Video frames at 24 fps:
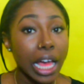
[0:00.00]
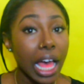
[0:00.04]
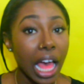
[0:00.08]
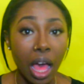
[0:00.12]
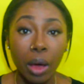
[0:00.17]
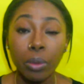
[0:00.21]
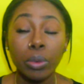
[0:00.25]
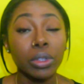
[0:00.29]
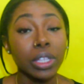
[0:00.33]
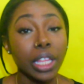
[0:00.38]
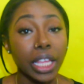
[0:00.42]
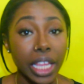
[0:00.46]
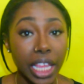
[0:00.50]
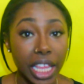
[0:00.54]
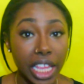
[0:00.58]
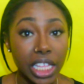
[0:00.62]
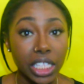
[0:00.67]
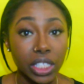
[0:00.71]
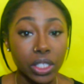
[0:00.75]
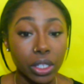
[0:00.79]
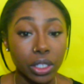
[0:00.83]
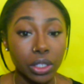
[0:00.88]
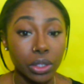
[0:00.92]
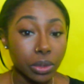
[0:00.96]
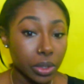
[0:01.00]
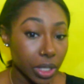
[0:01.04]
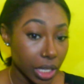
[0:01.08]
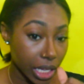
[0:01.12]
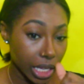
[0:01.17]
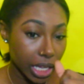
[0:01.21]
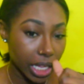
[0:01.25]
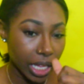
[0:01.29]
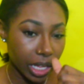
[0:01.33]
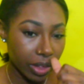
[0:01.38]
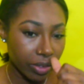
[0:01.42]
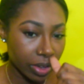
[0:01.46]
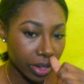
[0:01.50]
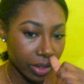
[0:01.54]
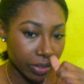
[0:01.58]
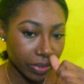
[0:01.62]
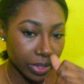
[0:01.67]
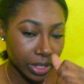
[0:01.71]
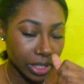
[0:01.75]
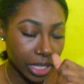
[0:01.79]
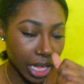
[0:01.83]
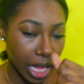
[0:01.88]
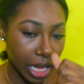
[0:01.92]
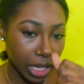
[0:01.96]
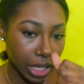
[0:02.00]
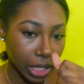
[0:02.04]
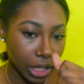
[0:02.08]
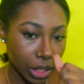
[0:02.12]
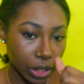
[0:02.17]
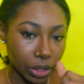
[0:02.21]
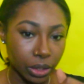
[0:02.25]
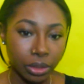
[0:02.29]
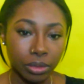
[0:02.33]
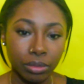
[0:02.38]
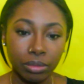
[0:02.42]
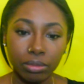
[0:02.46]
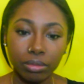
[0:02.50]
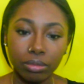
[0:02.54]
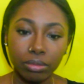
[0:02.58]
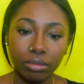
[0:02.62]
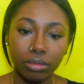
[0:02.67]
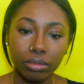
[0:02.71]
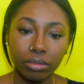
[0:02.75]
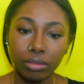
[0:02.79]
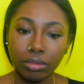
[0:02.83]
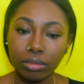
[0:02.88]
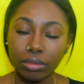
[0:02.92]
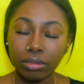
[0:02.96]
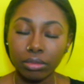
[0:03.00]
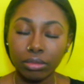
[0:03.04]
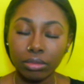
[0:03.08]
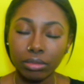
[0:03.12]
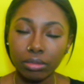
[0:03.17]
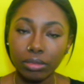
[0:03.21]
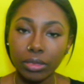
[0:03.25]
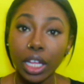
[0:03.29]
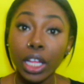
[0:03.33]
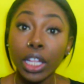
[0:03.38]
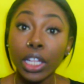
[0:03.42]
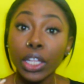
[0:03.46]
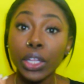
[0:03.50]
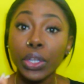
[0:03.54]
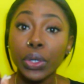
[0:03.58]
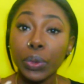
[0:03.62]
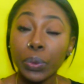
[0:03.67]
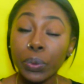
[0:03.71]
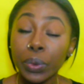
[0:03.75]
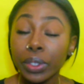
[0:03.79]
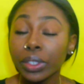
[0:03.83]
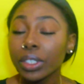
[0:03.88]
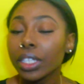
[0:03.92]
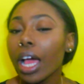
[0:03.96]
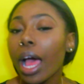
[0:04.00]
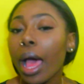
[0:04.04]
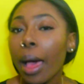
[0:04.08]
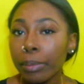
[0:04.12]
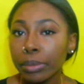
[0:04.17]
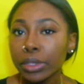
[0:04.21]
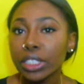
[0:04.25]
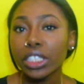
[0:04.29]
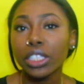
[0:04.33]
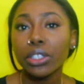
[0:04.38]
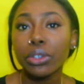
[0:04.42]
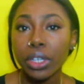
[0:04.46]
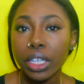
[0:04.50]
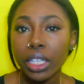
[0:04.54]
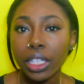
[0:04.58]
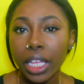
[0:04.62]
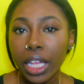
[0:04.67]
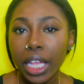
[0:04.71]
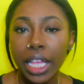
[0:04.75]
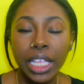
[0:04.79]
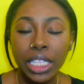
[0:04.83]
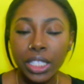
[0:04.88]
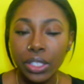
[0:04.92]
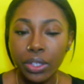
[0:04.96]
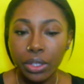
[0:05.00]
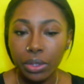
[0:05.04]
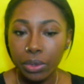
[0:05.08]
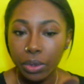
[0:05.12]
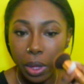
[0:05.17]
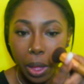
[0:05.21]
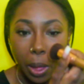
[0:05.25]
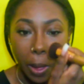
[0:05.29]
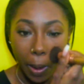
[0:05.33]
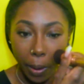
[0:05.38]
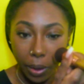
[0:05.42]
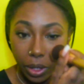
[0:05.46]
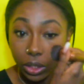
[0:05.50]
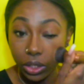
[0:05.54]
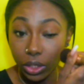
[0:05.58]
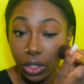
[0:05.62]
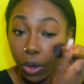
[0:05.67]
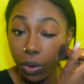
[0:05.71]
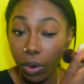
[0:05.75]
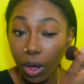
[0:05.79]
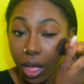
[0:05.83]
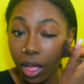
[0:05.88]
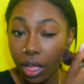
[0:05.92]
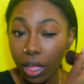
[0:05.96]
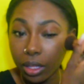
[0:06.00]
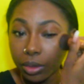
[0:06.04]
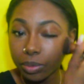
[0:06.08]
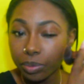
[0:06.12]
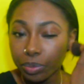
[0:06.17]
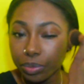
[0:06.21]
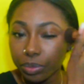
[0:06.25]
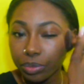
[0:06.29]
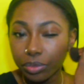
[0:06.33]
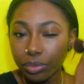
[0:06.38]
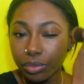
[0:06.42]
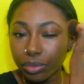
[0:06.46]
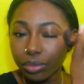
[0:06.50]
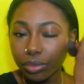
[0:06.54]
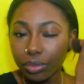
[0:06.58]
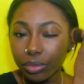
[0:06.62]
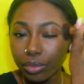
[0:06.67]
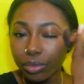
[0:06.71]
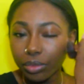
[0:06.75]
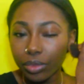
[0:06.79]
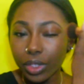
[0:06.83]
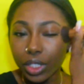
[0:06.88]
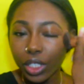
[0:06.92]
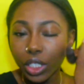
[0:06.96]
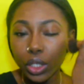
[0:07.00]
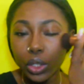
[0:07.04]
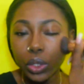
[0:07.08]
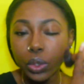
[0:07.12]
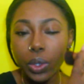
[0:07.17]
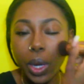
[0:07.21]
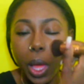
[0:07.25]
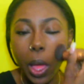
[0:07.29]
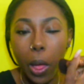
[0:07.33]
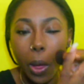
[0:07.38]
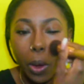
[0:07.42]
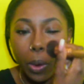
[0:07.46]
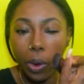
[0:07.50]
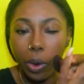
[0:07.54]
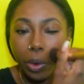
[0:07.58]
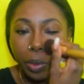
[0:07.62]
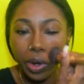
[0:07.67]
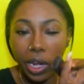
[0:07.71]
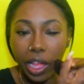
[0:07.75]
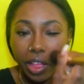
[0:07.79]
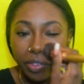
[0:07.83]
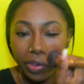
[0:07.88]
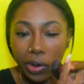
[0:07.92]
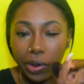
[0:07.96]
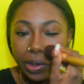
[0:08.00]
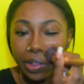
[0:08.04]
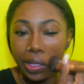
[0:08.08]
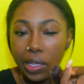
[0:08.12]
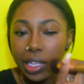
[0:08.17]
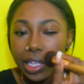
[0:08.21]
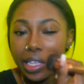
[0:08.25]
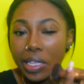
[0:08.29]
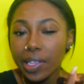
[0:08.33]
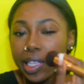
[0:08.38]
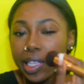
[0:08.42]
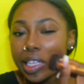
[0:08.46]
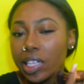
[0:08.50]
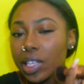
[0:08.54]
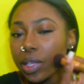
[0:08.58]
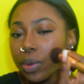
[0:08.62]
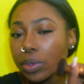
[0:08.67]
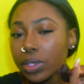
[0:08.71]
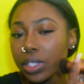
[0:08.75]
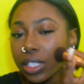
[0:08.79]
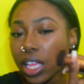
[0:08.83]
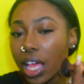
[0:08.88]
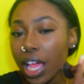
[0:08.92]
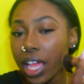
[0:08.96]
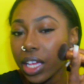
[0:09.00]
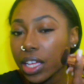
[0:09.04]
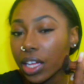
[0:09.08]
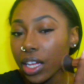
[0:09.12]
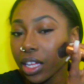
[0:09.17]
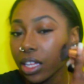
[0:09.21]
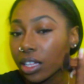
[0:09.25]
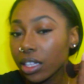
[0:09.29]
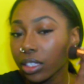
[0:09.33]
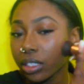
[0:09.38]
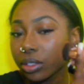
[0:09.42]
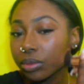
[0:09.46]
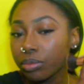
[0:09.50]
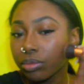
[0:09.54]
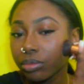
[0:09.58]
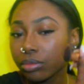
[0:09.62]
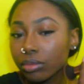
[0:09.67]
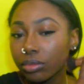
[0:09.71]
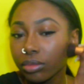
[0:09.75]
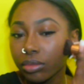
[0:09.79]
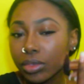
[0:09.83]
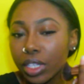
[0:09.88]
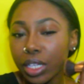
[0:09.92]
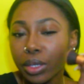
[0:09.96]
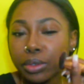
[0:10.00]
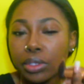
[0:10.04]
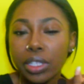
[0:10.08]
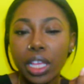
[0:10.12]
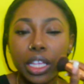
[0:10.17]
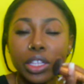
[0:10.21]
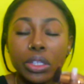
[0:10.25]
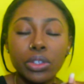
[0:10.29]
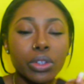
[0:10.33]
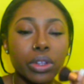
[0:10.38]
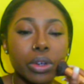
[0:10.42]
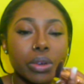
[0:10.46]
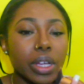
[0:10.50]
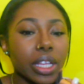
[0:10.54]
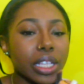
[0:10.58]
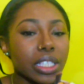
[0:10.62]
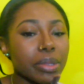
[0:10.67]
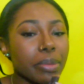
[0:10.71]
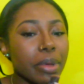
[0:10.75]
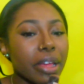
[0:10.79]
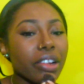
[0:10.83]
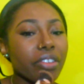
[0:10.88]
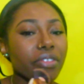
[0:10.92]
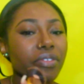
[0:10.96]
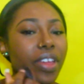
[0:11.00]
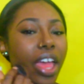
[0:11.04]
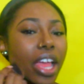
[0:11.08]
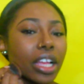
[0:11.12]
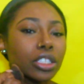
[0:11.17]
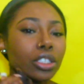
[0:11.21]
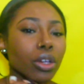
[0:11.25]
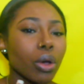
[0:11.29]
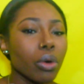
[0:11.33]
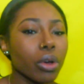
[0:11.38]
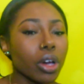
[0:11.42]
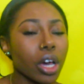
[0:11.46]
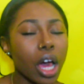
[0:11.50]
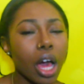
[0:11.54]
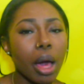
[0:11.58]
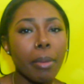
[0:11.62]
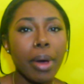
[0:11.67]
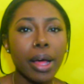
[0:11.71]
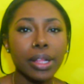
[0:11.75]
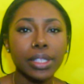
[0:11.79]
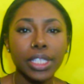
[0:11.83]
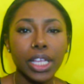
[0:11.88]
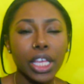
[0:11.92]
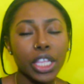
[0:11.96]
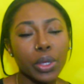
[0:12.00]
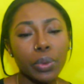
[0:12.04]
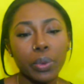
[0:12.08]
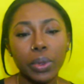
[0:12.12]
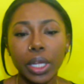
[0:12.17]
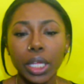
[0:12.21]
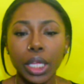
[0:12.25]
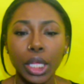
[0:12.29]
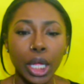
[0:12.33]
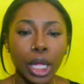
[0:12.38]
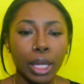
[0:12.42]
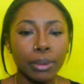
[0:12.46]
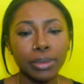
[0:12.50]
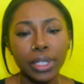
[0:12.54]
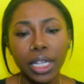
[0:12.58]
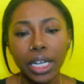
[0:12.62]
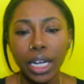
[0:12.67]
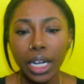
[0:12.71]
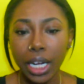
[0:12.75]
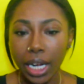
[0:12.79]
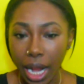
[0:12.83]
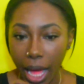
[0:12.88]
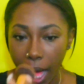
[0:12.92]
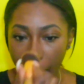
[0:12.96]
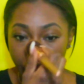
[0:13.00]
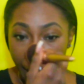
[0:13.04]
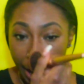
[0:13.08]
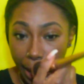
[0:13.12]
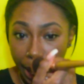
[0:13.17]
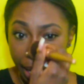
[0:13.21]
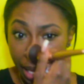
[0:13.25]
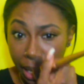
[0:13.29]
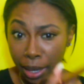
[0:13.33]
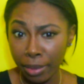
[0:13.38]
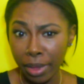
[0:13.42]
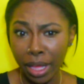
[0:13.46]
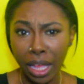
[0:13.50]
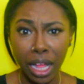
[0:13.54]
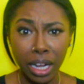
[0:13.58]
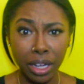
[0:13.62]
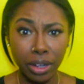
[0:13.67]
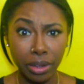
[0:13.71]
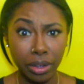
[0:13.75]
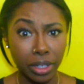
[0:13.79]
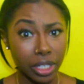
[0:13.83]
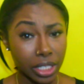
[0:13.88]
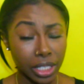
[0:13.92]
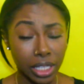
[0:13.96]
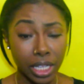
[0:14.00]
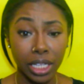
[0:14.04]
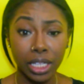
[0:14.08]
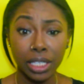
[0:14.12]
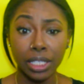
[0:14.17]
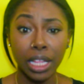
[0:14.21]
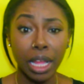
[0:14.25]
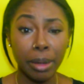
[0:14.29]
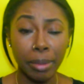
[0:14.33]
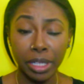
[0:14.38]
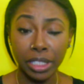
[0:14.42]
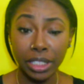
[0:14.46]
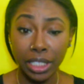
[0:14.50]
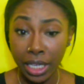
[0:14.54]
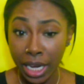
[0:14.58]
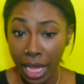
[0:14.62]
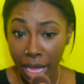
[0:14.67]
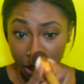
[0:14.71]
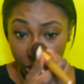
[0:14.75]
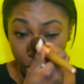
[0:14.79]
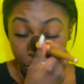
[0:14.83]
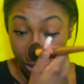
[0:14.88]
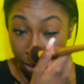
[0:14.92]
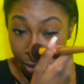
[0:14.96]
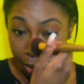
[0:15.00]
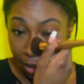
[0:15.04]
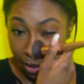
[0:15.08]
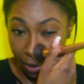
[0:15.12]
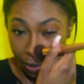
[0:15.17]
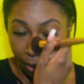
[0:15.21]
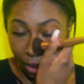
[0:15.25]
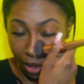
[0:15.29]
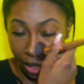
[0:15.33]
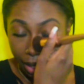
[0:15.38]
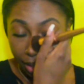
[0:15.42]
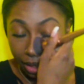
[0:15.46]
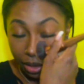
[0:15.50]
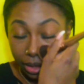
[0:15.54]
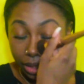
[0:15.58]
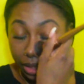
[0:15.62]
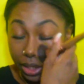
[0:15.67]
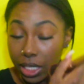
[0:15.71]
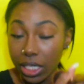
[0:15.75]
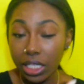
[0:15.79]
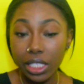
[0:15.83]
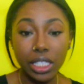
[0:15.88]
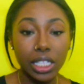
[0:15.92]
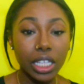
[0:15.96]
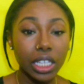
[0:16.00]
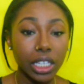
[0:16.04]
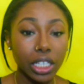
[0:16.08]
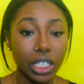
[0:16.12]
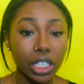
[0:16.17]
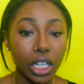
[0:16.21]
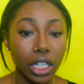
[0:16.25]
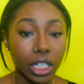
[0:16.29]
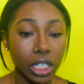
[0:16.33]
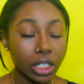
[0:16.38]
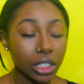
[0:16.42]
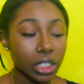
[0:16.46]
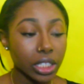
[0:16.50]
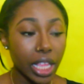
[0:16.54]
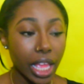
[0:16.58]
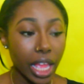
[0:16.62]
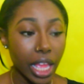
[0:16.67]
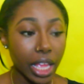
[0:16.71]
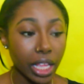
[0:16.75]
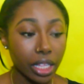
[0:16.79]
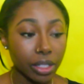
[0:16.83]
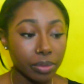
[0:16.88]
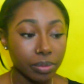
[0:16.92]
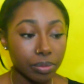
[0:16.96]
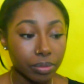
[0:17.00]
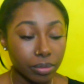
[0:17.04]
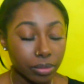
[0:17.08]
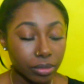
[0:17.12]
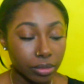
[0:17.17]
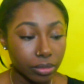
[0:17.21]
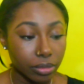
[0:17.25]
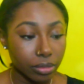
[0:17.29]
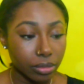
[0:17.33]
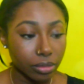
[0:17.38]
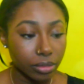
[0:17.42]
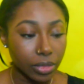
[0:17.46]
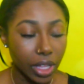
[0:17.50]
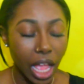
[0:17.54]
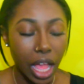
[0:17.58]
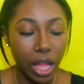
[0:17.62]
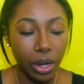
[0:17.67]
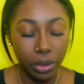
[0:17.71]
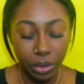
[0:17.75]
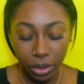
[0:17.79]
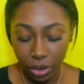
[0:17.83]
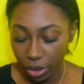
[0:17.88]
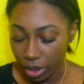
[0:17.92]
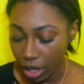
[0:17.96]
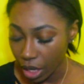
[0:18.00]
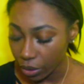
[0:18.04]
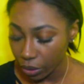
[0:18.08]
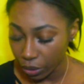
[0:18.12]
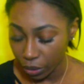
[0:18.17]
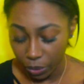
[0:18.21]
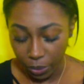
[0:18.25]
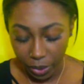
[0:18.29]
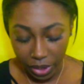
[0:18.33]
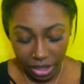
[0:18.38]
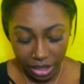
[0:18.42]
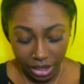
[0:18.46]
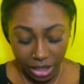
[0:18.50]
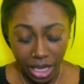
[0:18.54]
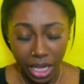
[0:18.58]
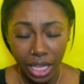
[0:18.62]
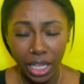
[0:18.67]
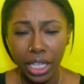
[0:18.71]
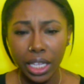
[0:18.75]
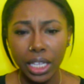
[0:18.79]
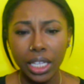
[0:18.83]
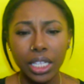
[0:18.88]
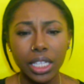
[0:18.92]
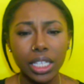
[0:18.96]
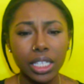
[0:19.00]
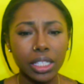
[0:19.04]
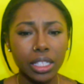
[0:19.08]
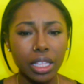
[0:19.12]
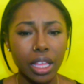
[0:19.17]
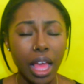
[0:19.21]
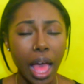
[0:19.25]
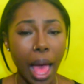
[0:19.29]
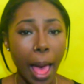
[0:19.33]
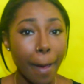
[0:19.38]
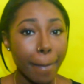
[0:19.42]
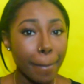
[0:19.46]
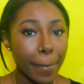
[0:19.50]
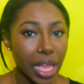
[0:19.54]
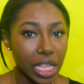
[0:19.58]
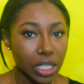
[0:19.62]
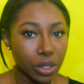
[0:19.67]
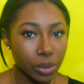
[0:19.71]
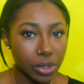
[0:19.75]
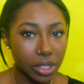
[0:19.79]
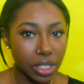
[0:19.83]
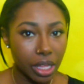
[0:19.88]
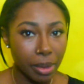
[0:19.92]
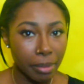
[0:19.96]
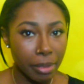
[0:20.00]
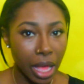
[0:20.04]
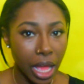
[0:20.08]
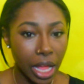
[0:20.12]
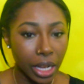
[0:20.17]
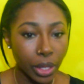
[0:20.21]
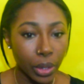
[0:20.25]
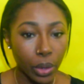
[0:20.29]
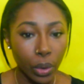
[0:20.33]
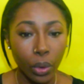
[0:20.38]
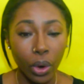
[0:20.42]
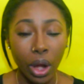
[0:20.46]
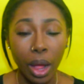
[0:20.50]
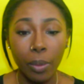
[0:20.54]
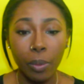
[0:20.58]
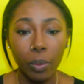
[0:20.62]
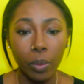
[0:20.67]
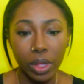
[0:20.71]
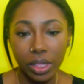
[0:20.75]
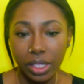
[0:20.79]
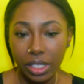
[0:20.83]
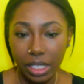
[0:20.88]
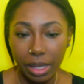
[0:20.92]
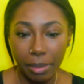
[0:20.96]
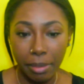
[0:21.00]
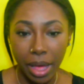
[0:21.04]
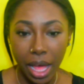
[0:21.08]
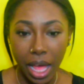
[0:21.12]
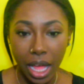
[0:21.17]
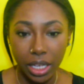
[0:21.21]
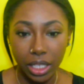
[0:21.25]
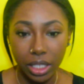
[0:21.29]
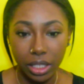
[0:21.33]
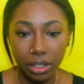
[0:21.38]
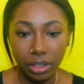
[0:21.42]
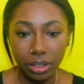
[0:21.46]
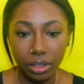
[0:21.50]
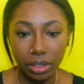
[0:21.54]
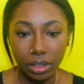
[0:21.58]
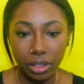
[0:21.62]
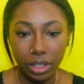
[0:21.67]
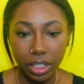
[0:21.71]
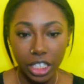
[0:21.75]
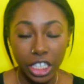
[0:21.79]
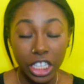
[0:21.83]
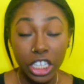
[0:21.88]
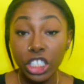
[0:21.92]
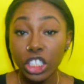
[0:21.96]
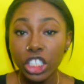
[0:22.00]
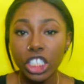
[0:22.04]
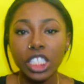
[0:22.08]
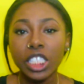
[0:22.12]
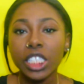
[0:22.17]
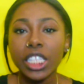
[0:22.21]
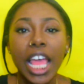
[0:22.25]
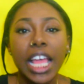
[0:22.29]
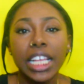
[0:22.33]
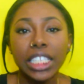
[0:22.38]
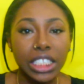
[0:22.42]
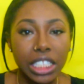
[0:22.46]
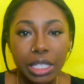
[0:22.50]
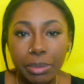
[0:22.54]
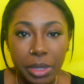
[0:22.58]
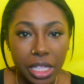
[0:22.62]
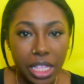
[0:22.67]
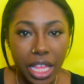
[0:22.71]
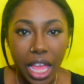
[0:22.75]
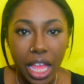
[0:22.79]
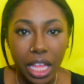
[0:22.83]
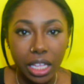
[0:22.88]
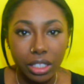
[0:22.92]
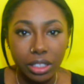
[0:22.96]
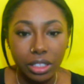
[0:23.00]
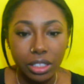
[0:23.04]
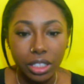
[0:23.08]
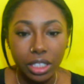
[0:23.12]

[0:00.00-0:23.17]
I will lay hands on you, even if it's like a little one. I'm still gonna lay hands on you. So, you know, or whatever. He was like, you know, as a matter of fact, don't come. I'll tell you when to come. Da da da. And I'm like, I know this nigga is not about to get attitude with me. This nigga gonna say, I don't know what he said. He said, I mess with somebody or I'm with somebody. He just texted me that.